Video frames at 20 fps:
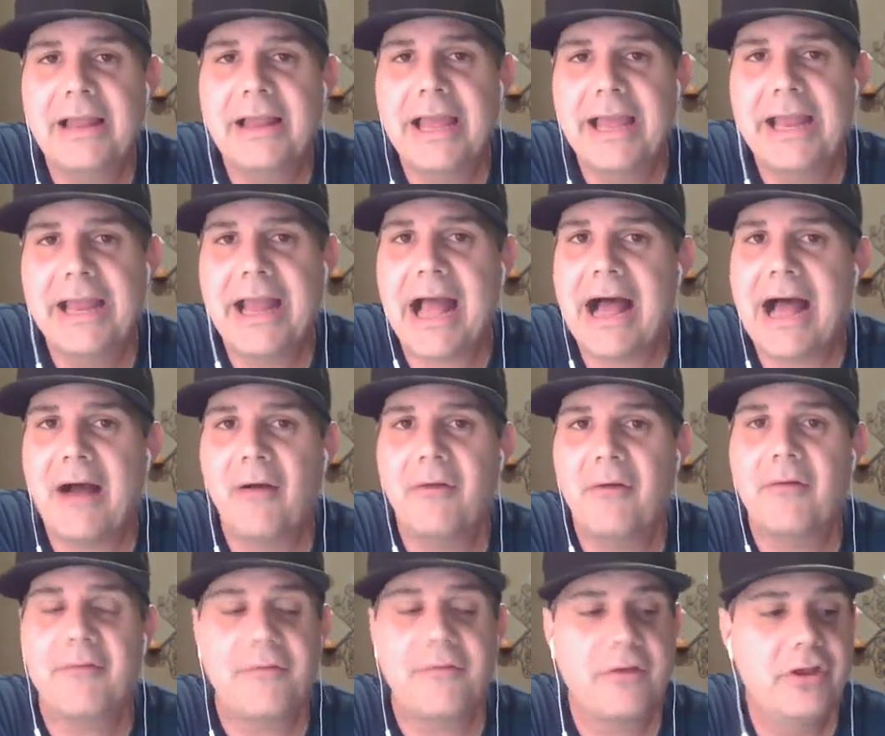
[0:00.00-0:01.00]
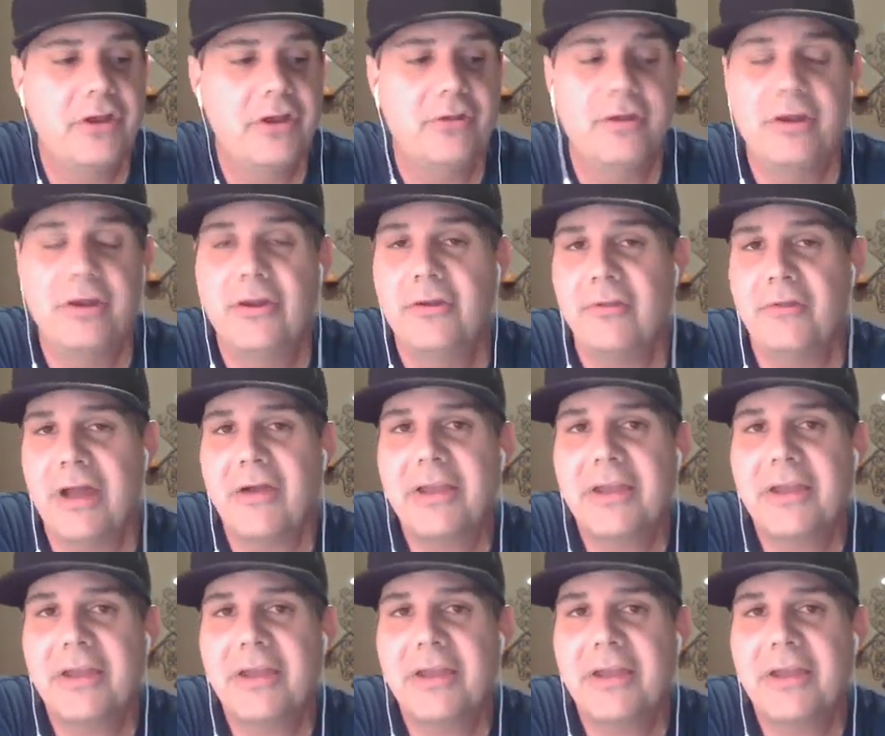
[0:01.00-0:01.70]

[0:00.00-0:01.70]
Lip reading: laid out for you to do.